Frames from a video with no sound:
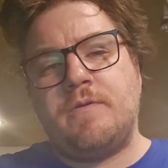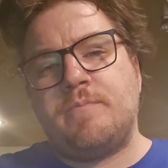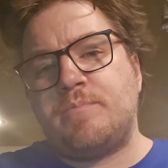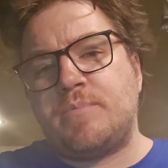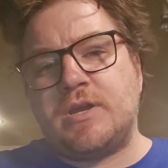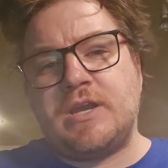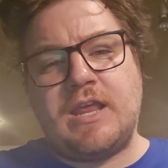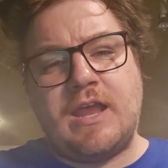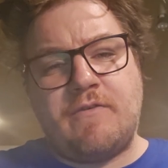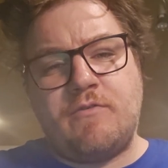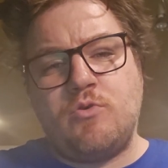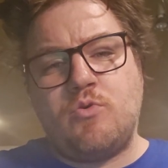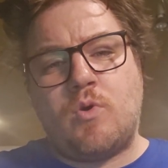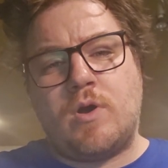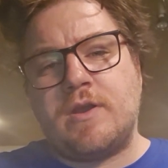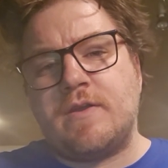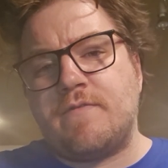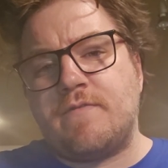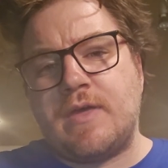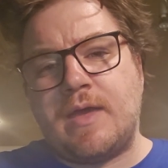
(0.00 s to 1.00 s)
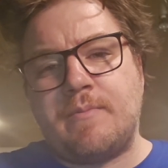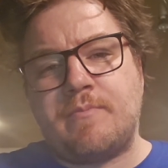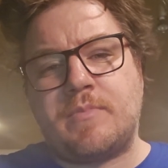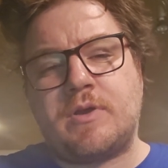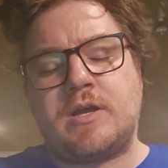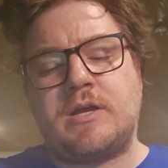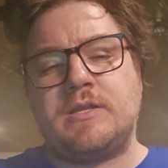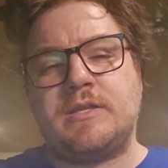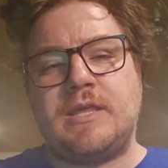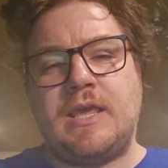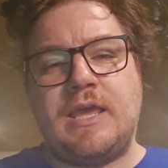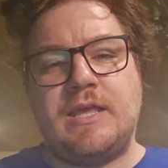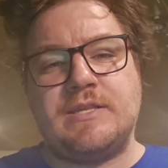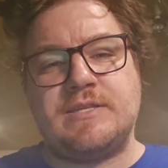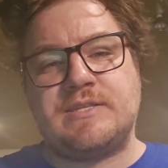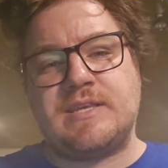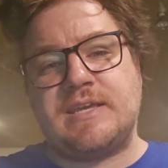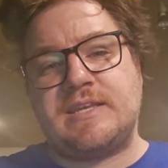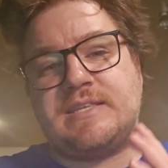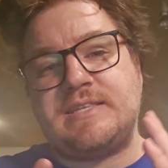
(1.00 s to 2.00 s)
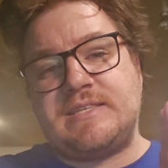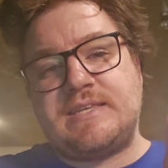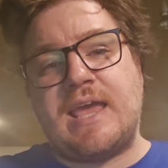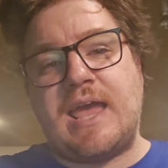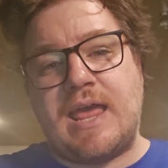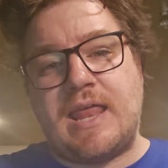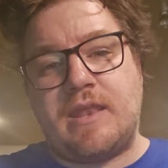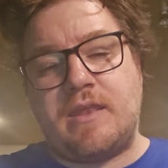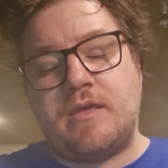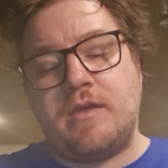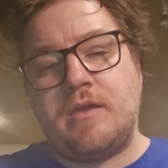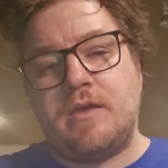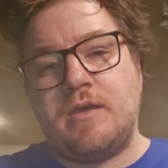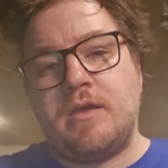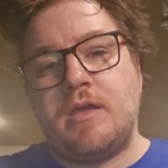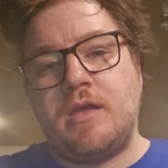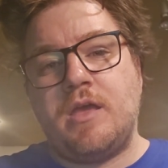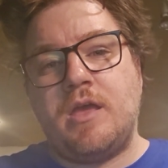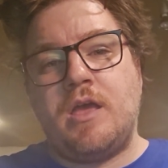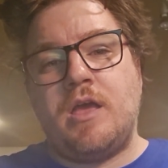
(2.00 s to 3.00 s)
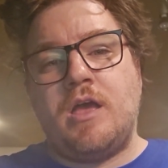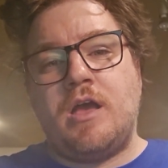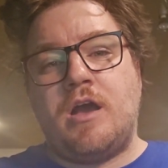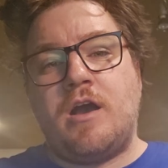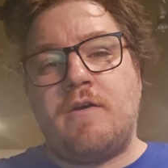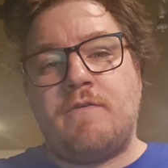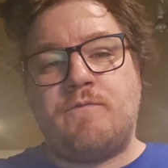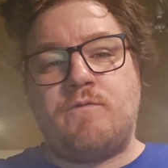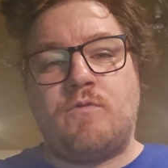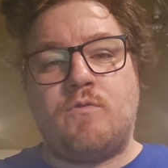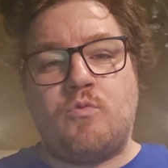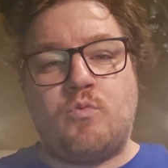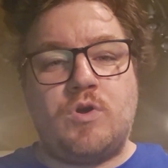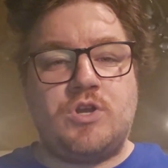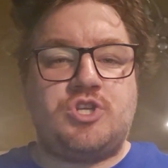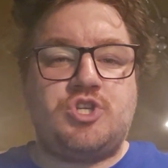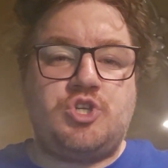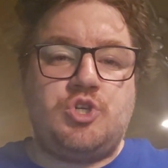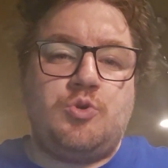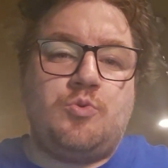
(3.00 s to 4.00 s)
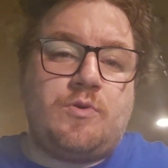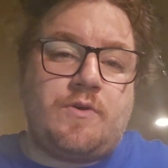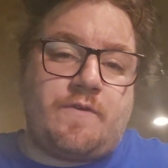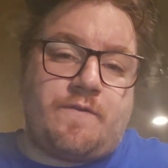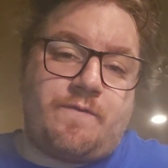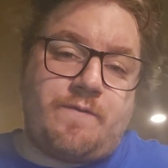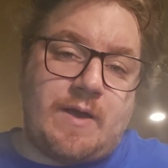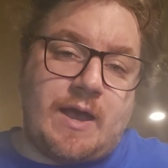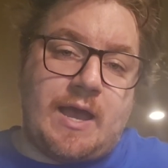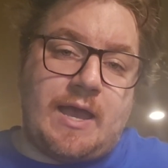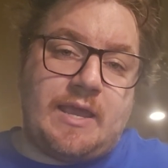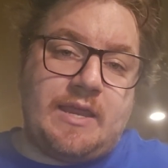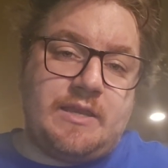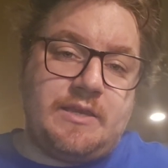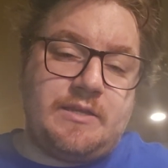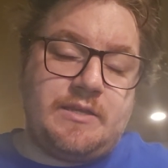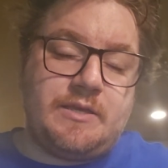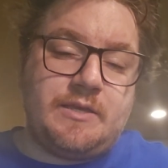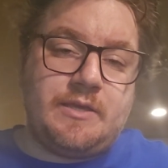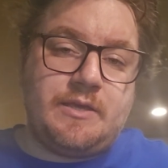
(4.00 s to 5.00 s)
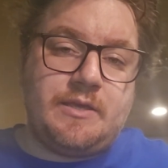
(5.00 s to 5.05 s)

But every one of them contains like 10 of what you would find